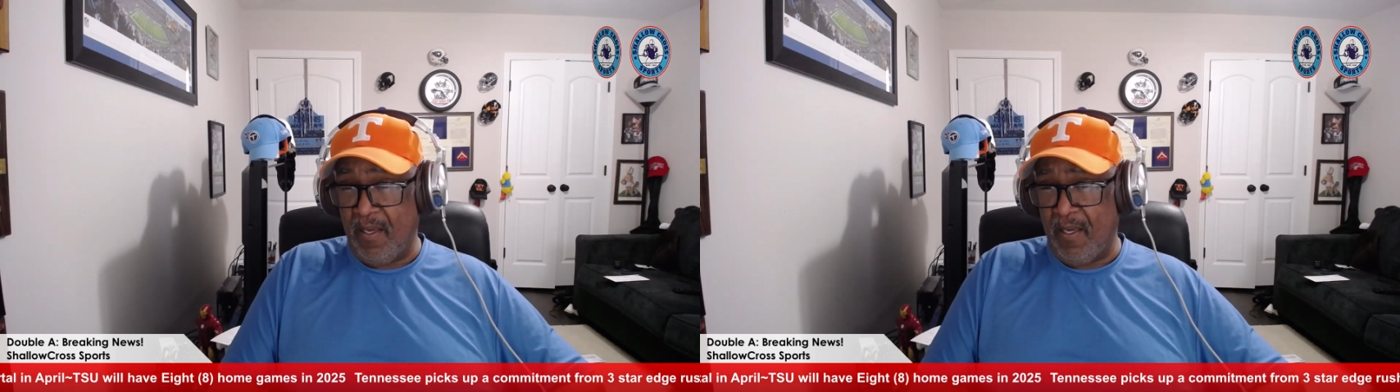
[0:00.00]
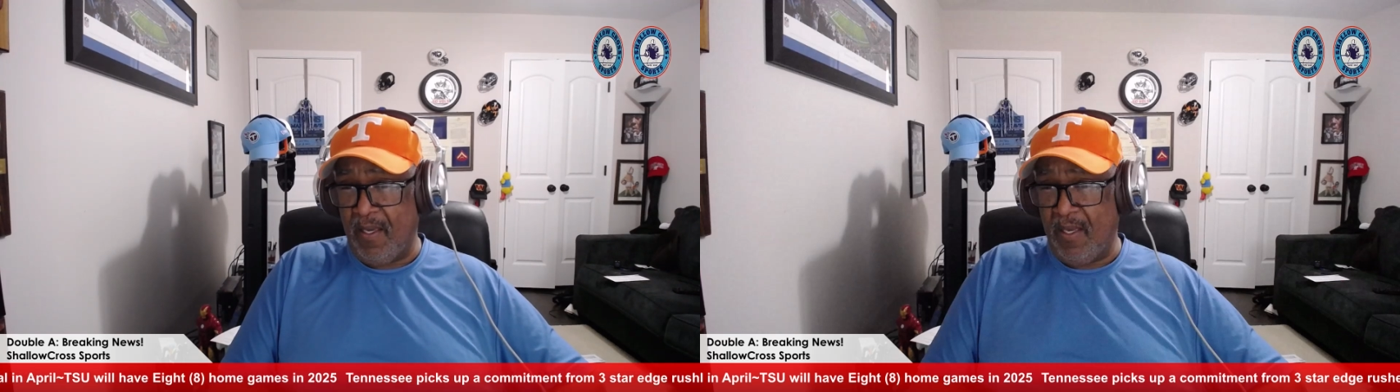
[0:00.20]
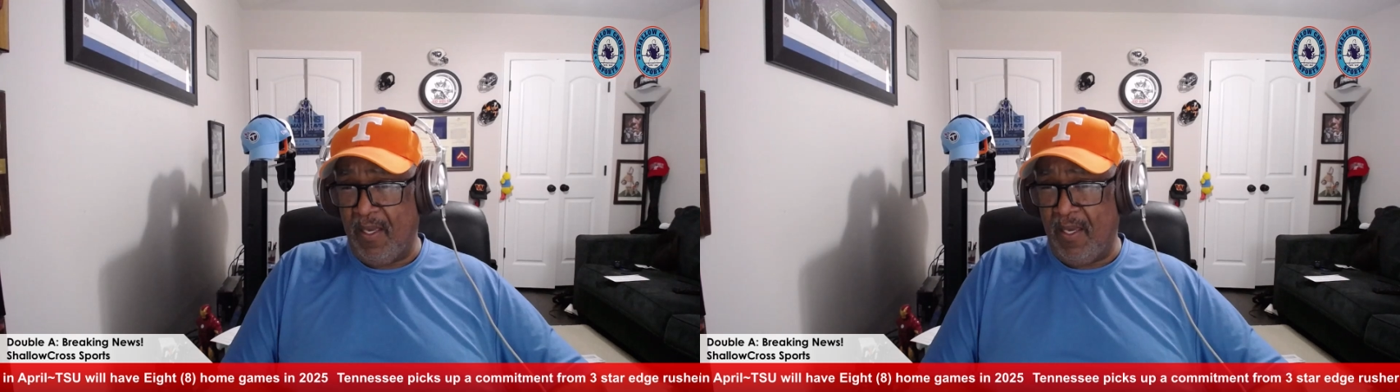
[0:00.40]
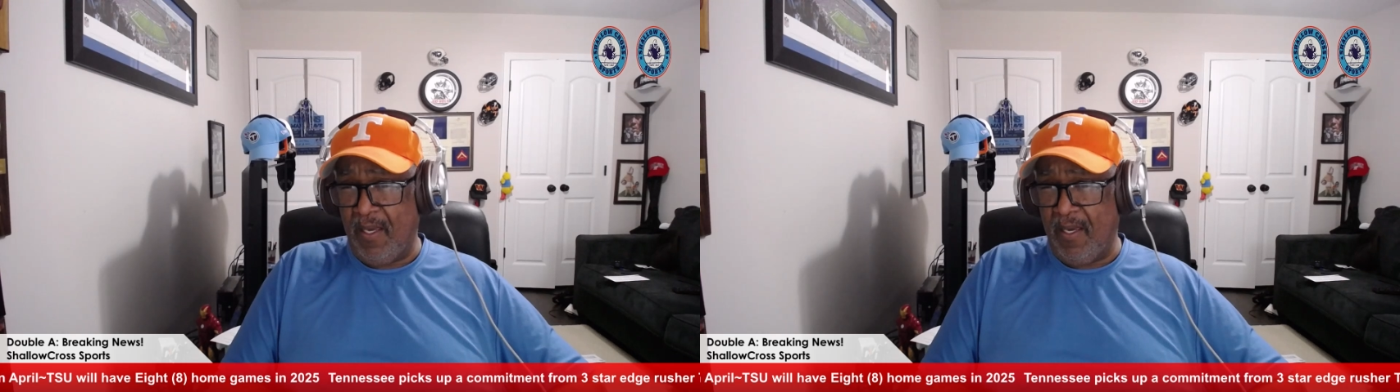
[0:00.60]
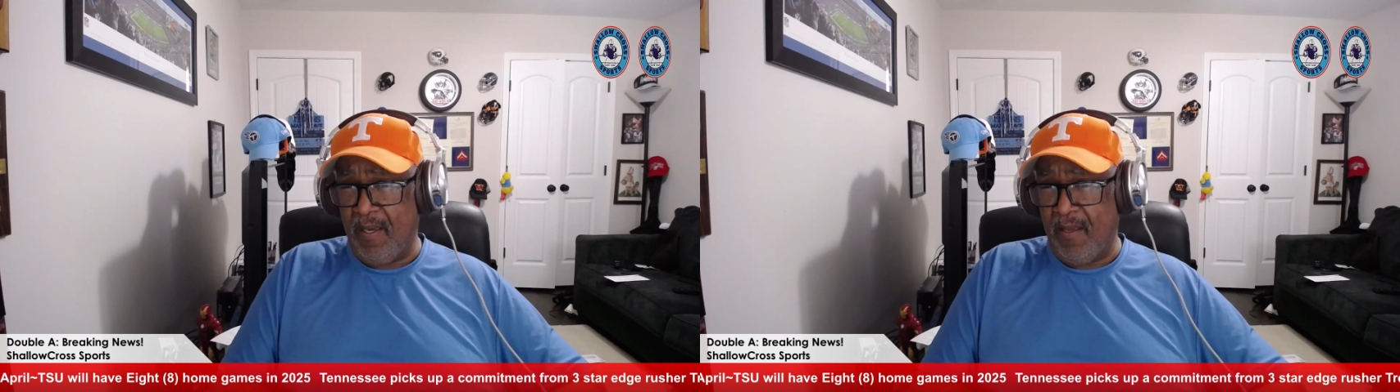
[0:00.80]

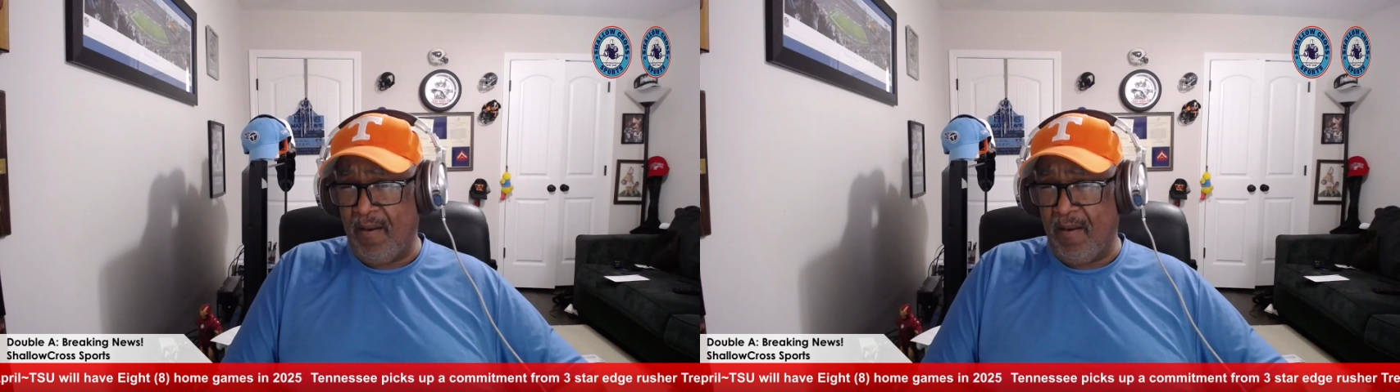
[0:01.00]
in.